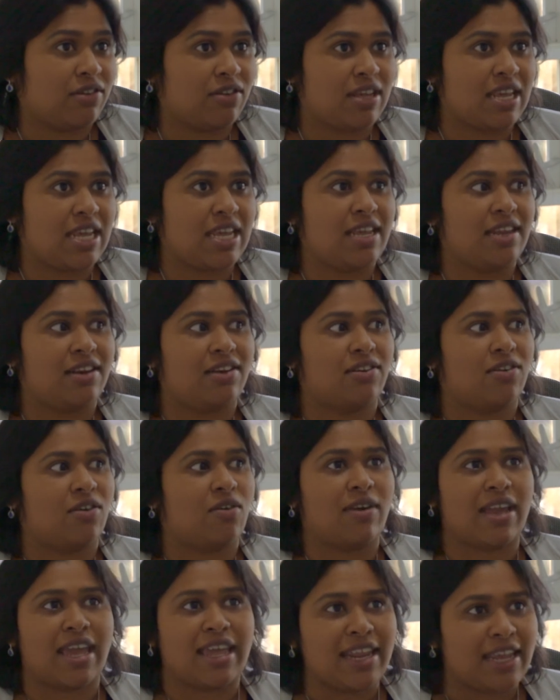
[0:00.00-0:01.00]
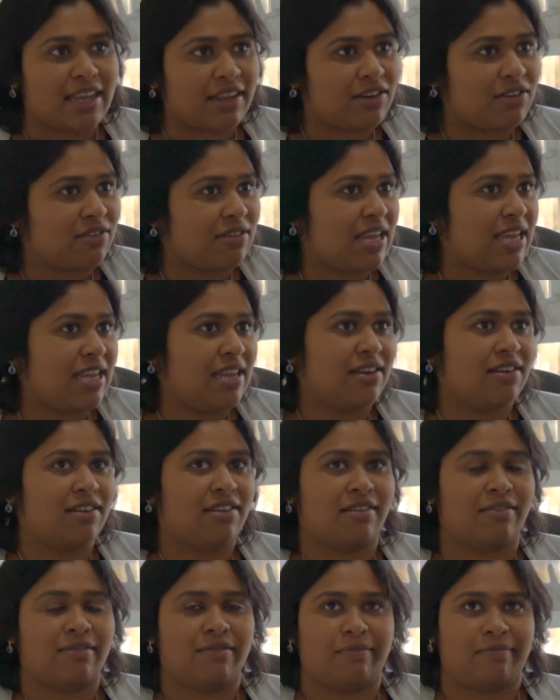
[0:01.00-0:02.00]
to eat organic, to eat,
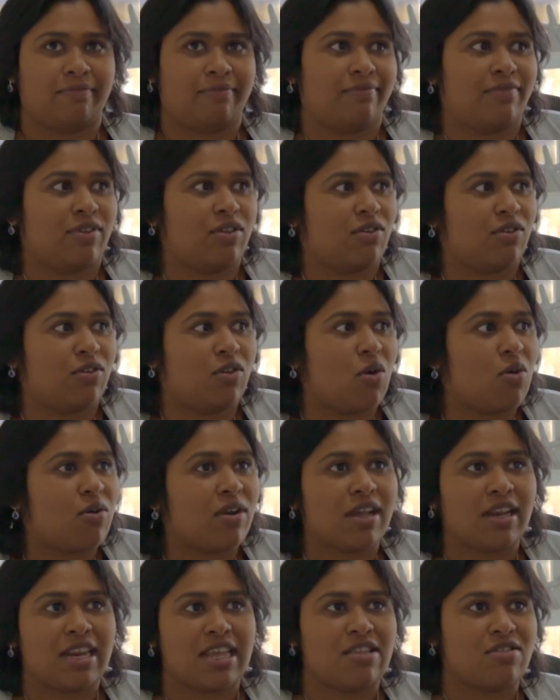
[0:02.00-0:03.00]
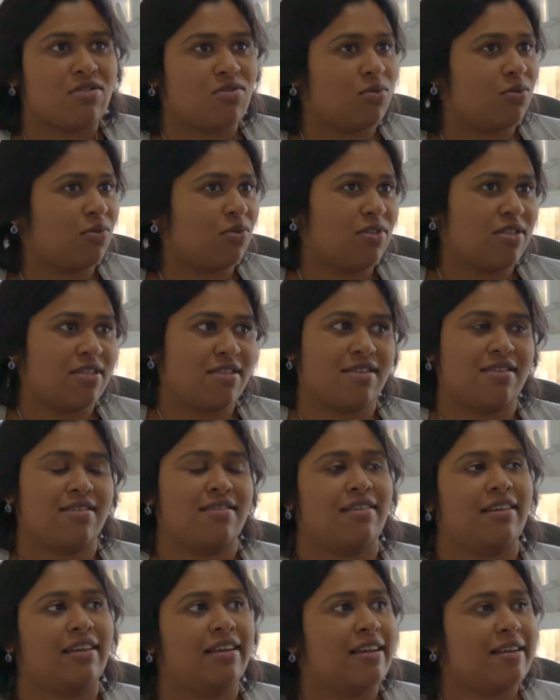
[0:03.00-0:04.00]
you know, locally sourced
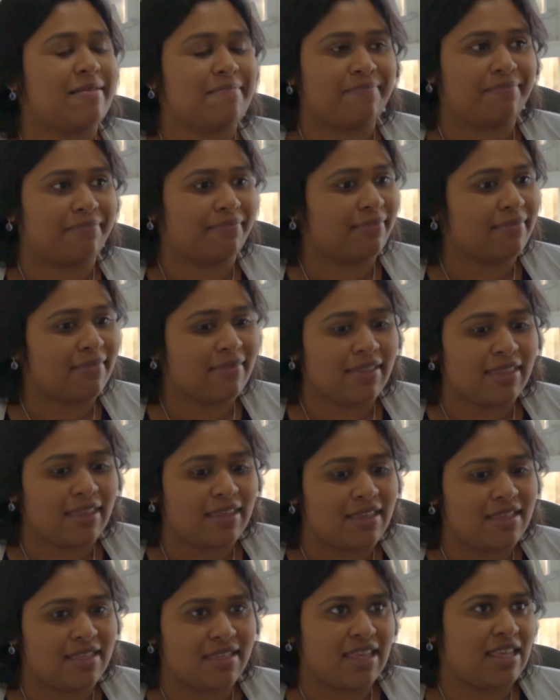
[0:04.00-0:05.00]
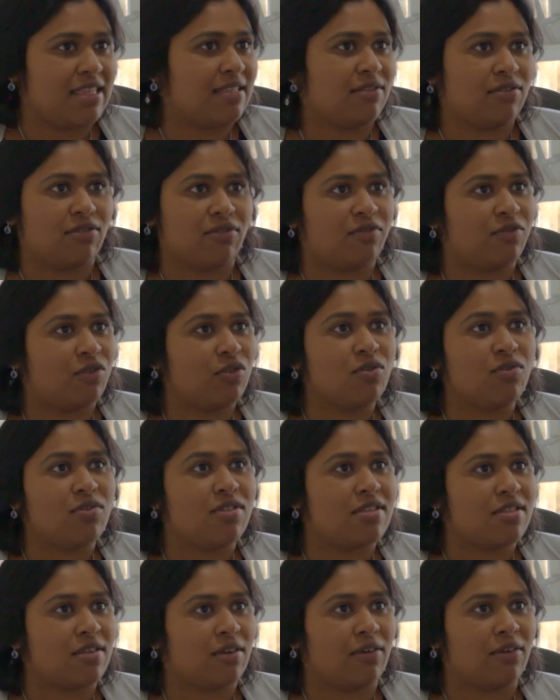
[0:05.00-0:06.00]
seasonal
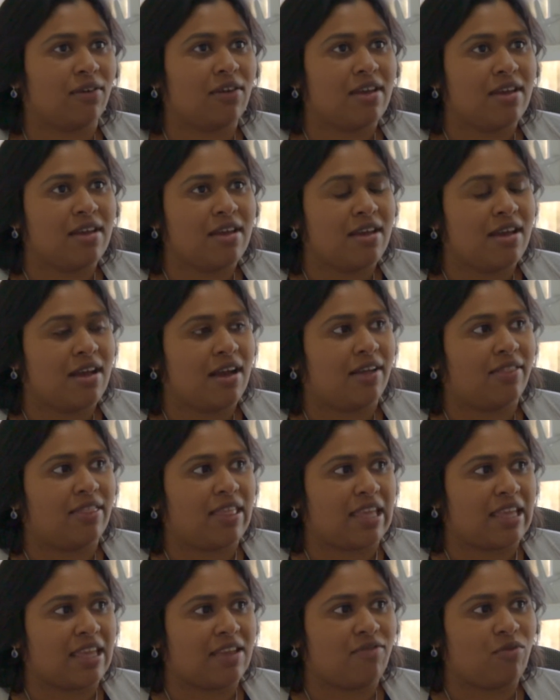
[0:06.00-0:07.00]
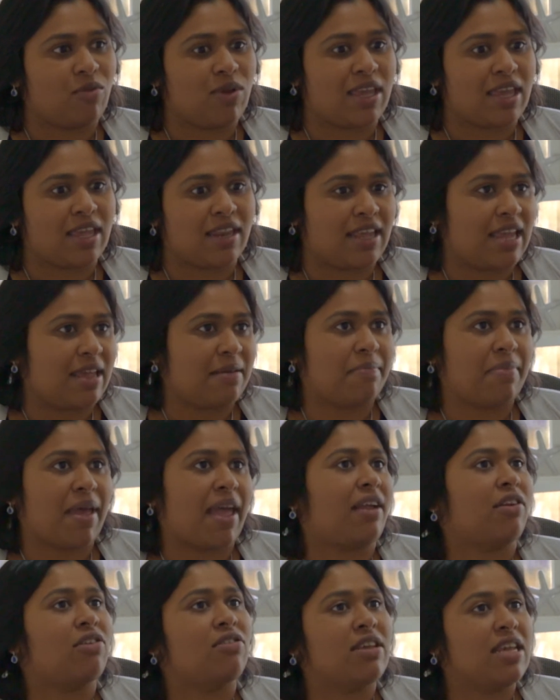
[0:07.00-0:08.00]
foods. So I think if we can get
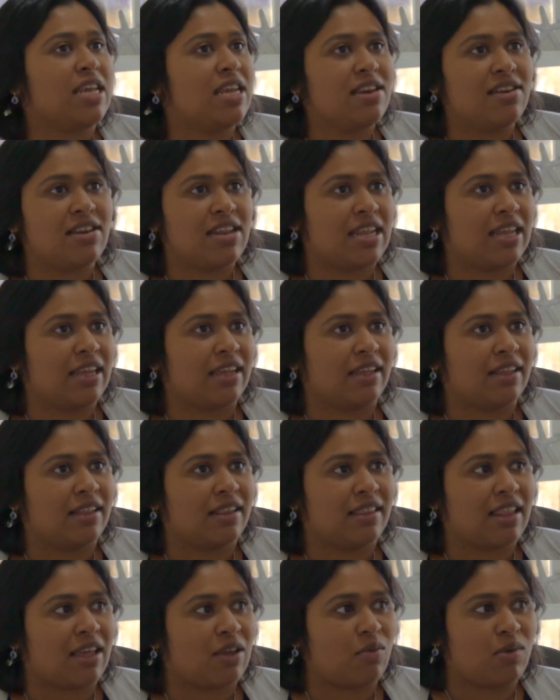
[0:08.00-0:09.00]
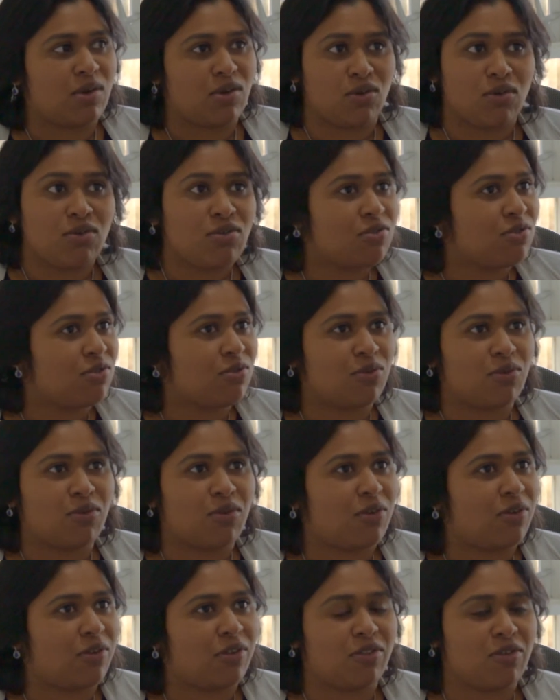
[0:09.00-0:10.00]
back to eating like we used to
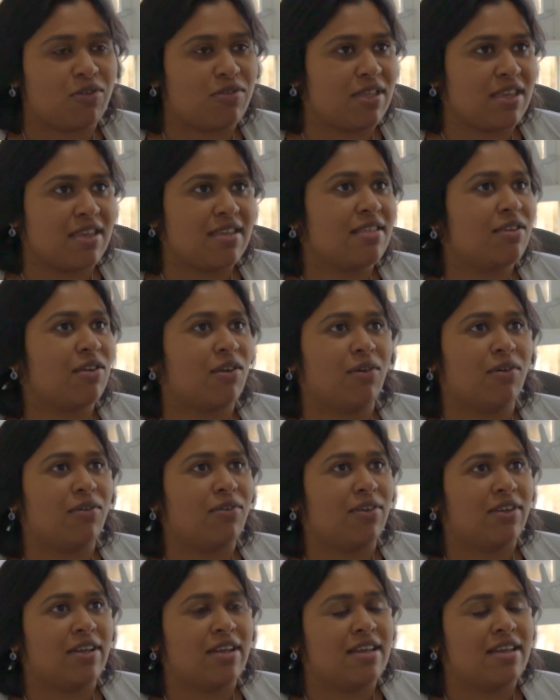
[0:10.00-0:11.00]
all those years ago,